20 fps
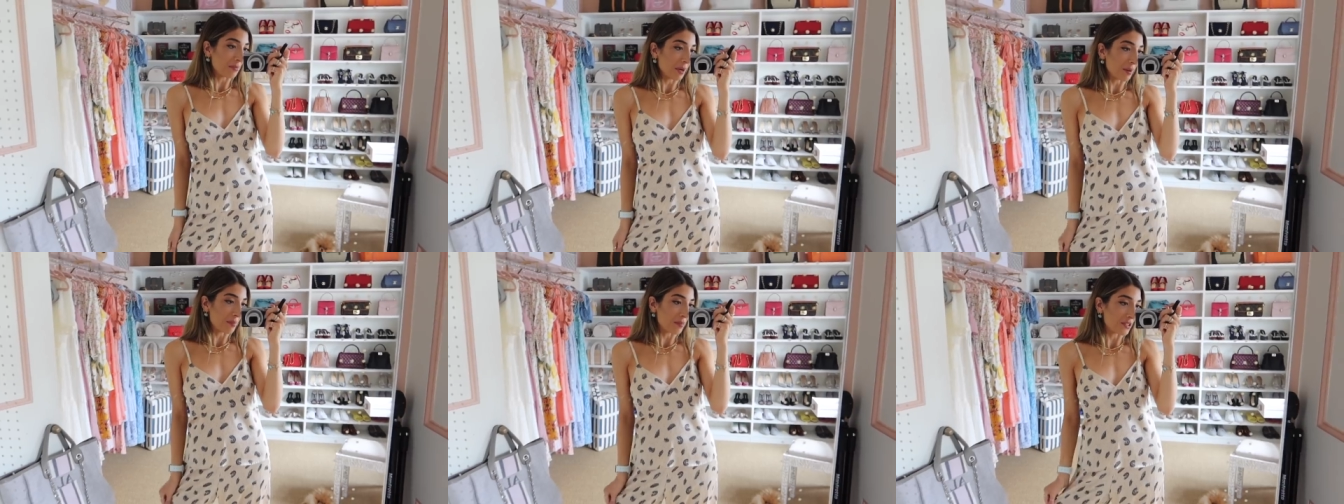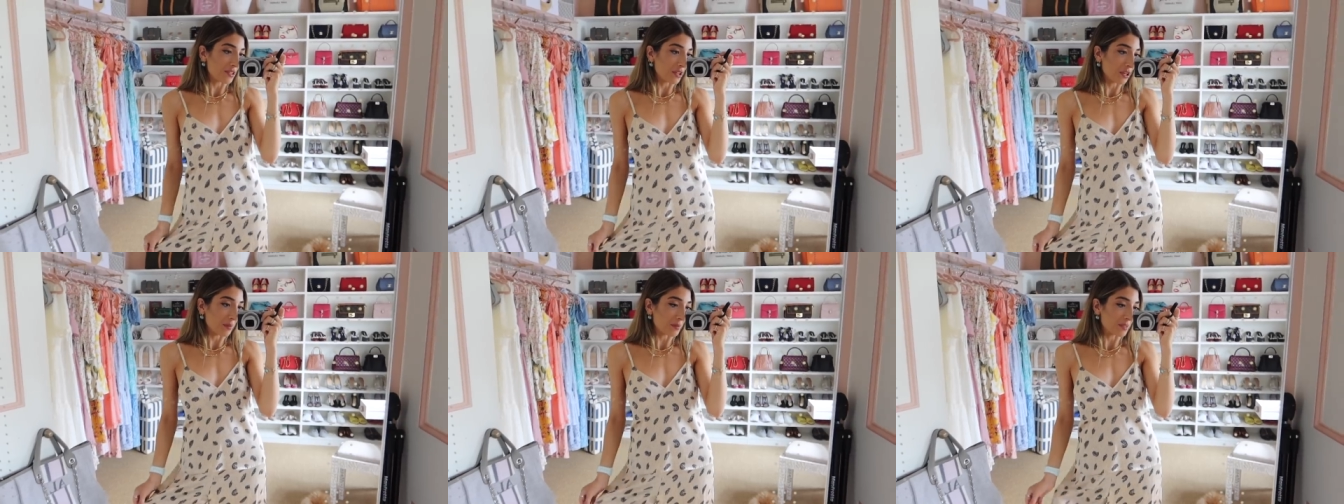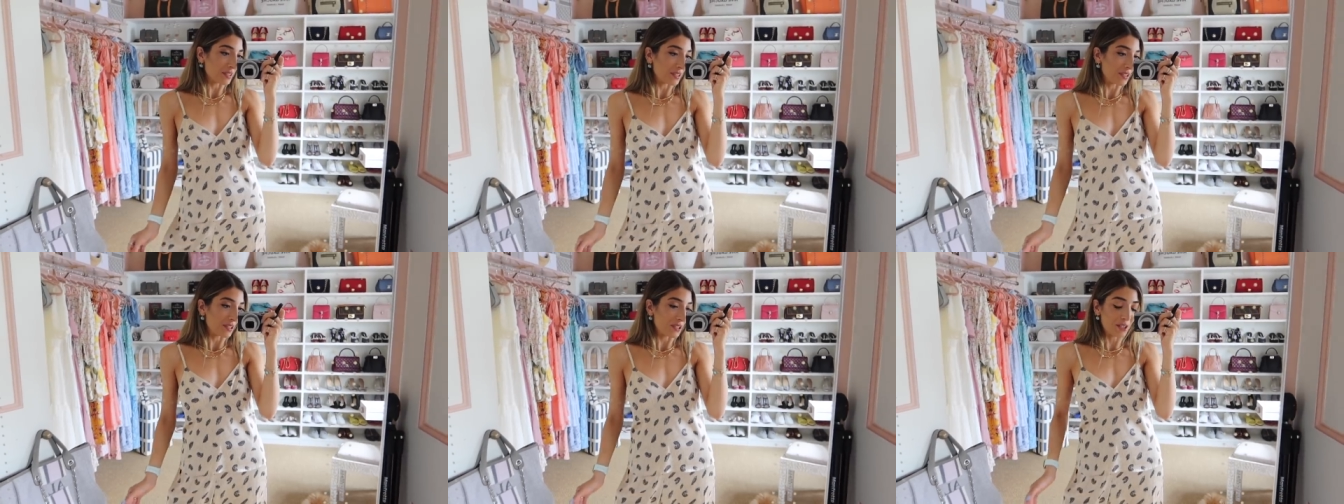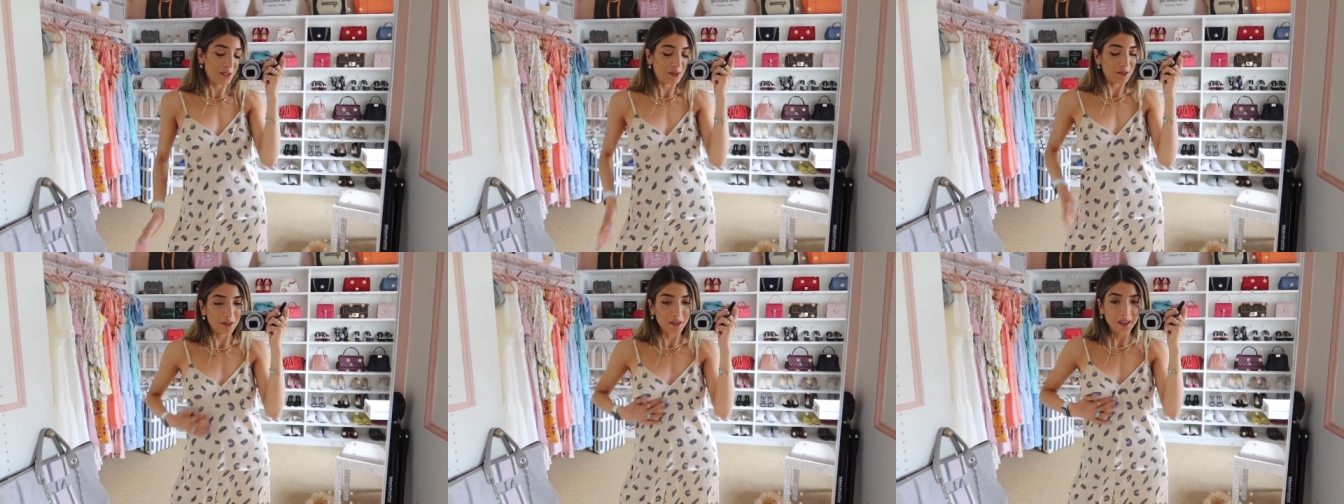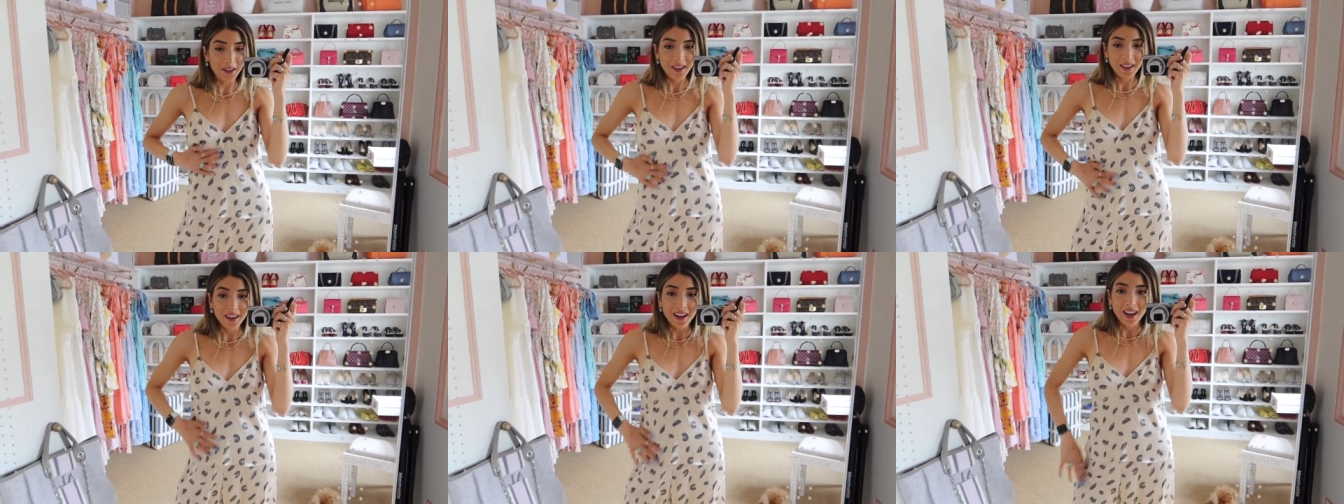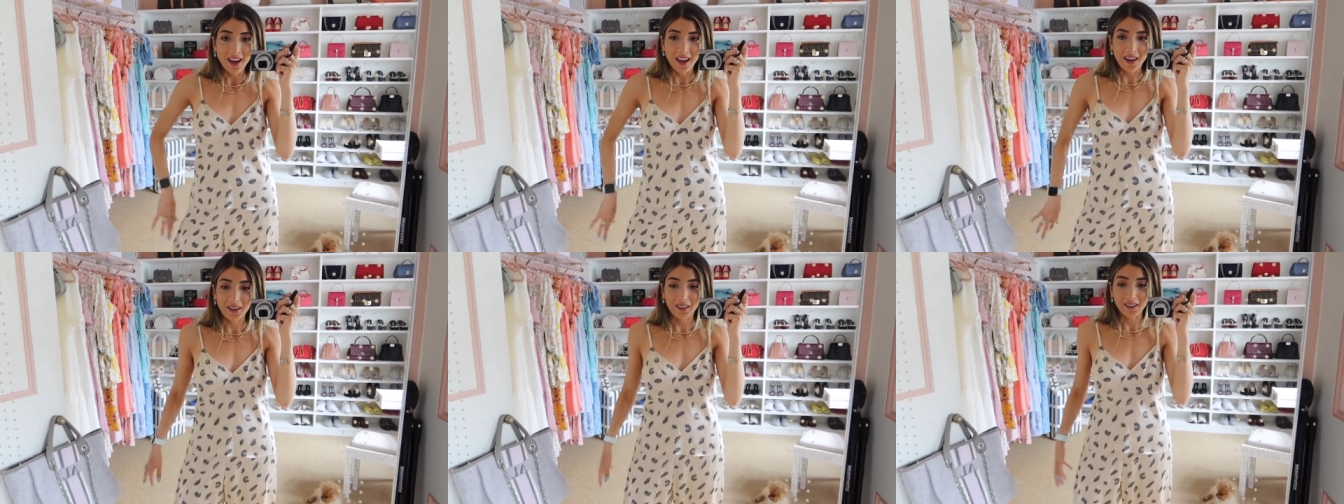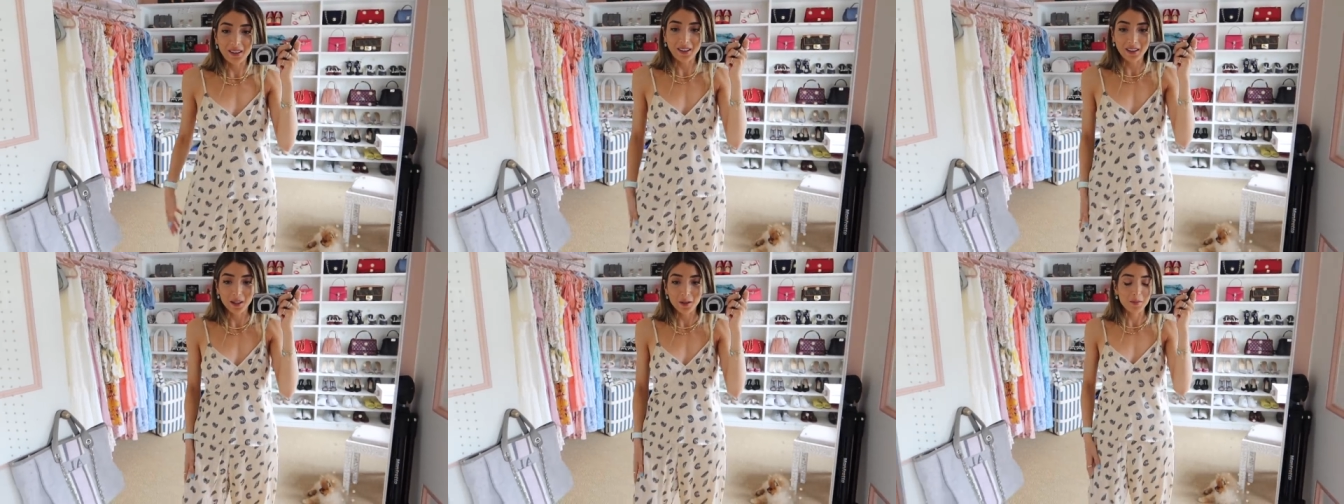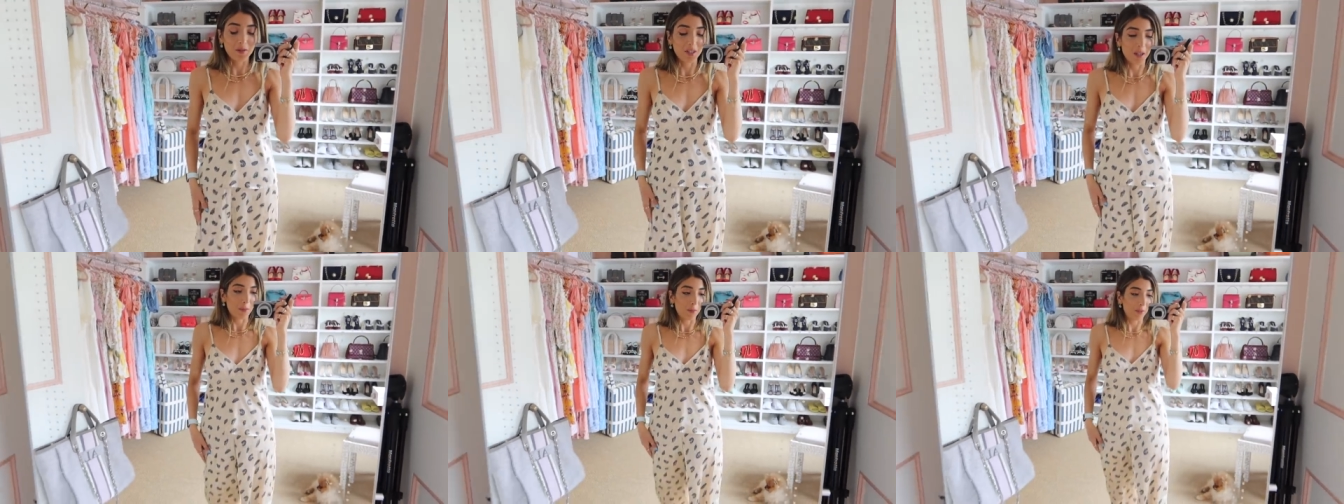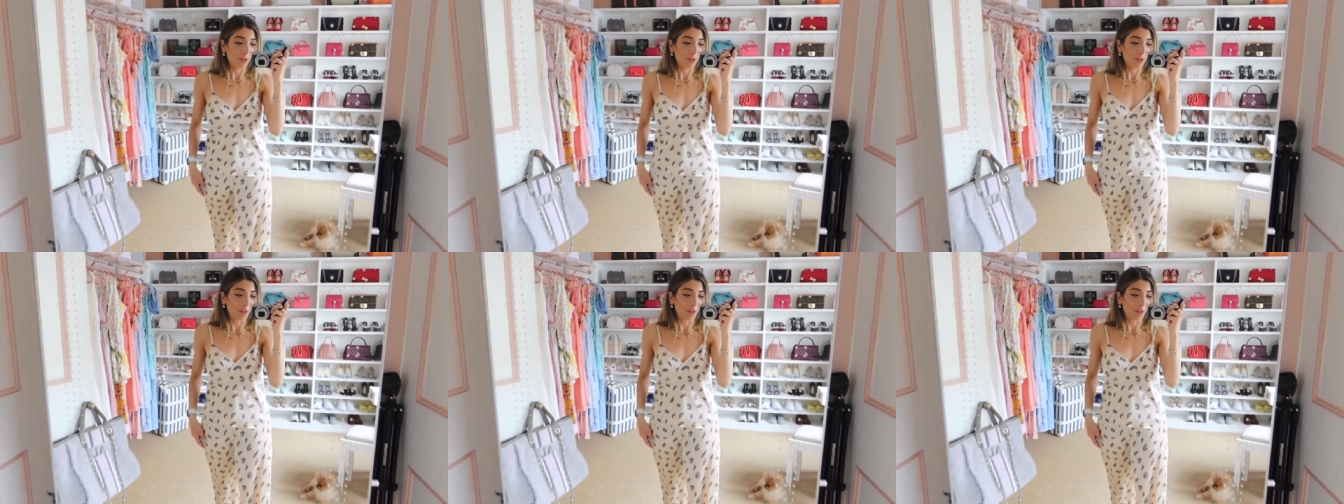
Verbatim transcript: my pyjamas are new and I'll link them down